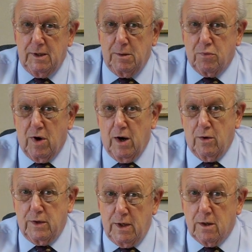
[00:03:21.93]
the
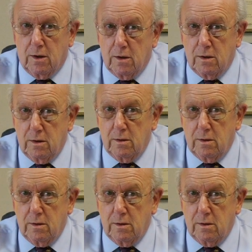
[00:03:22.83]
prior year,